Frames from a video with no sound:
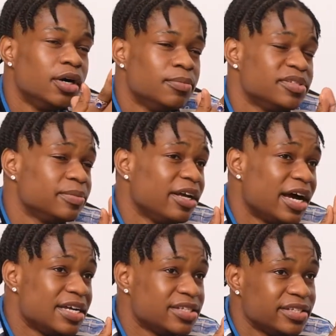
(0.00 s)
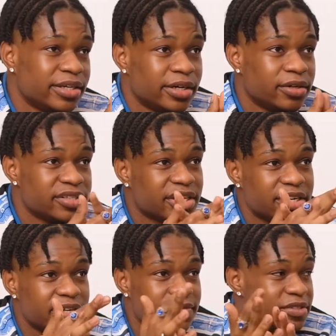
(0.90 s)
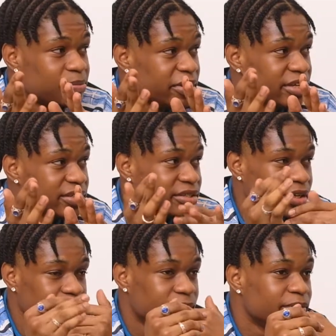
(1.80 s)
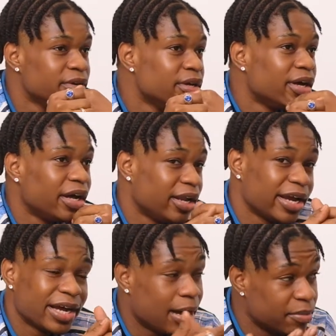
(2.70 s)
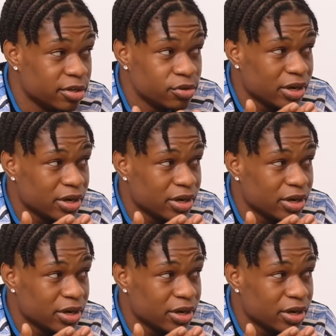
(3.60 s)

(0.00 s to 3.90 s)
Some guys in the alternative space. I like Amalu